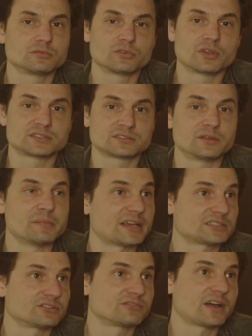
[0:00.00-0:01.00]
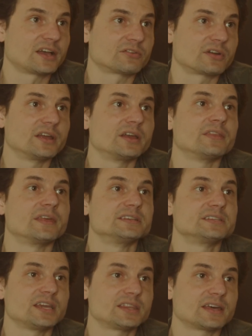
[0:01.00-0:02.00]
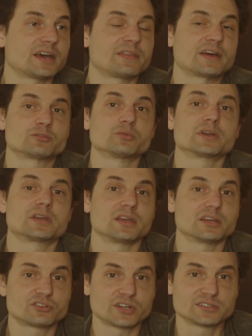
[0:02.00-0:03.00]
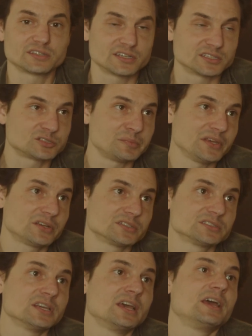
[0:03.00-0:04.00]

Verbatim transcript: that's the master file, right? And they take that, that's what can get translated to speakers.